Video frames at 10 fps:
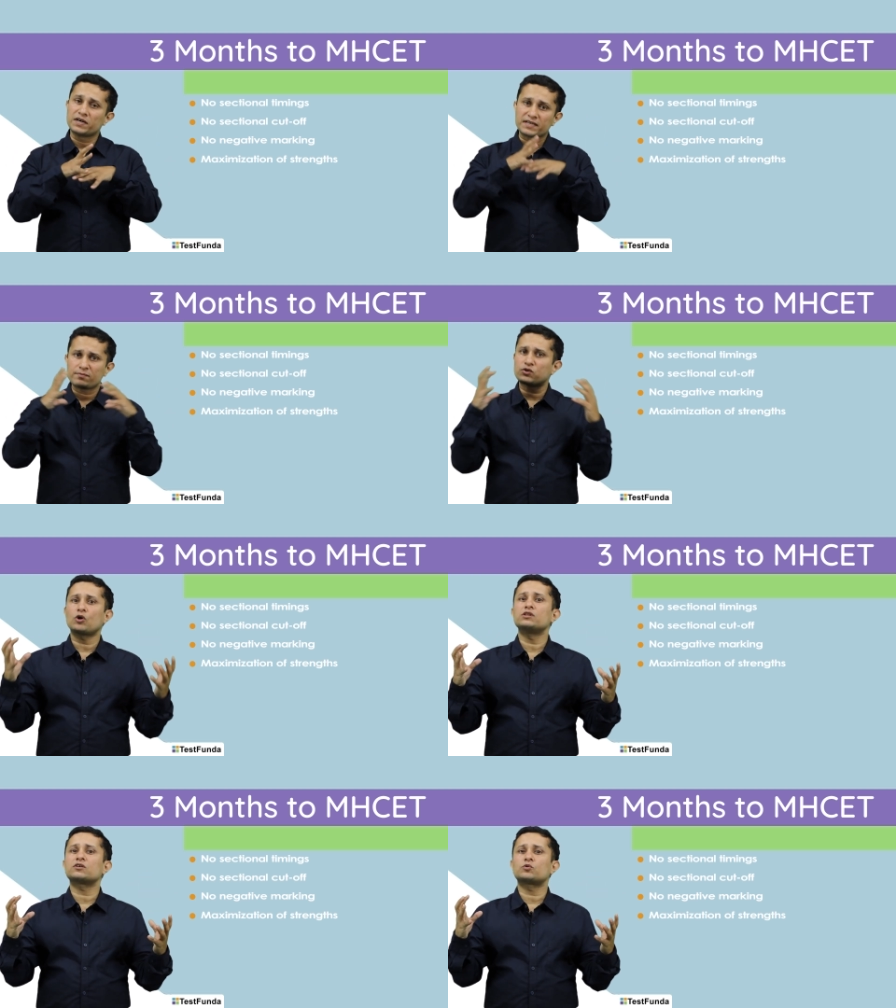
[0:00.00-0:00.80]
attempt
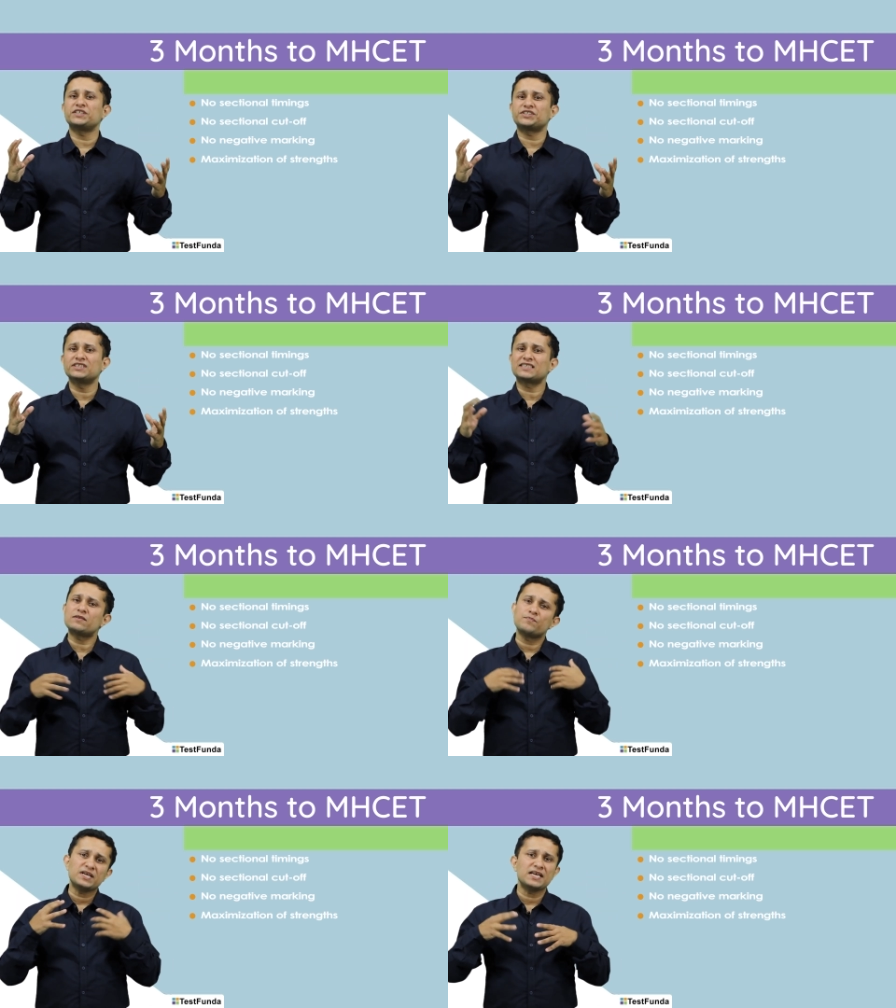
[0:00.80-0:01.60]
all the questions
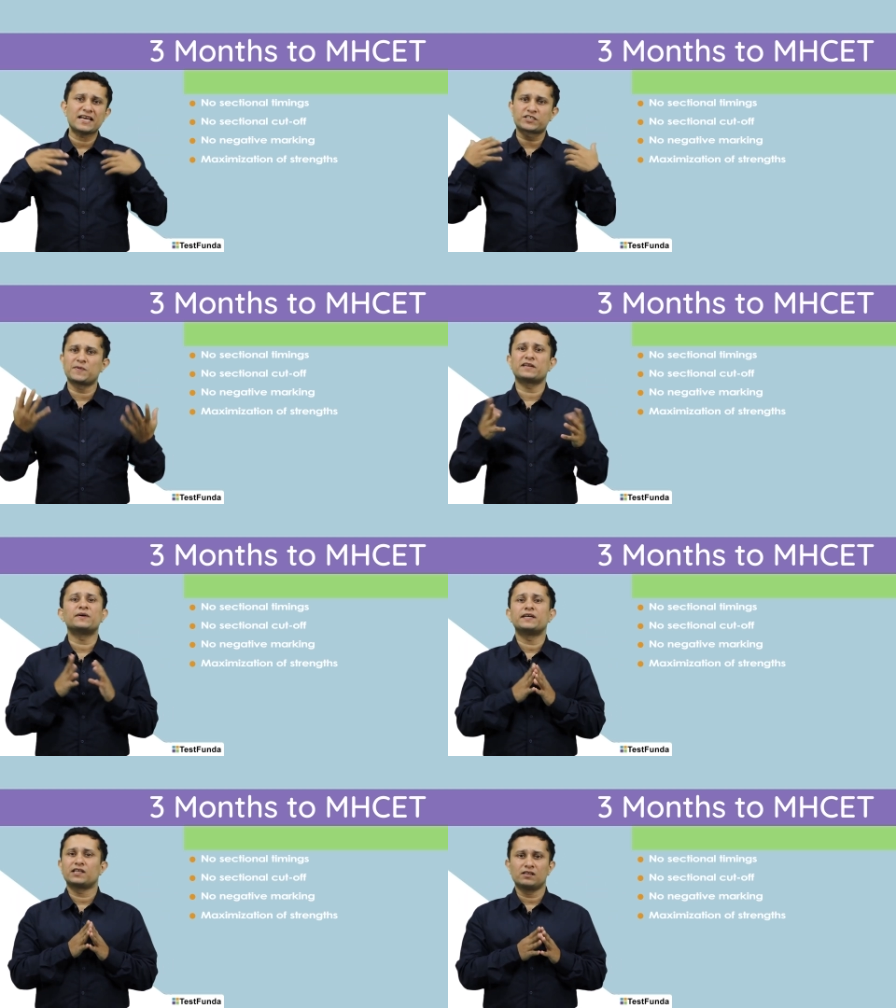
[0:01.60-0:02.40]
and be
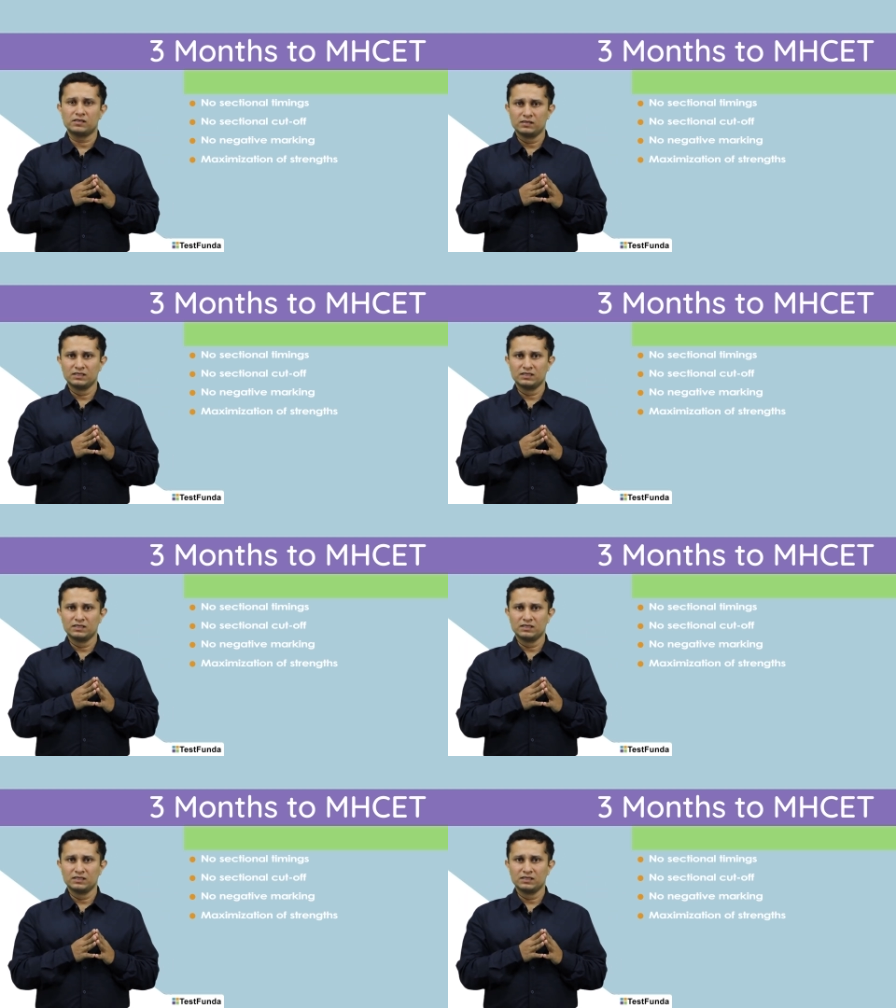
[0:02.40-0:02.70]
experimental.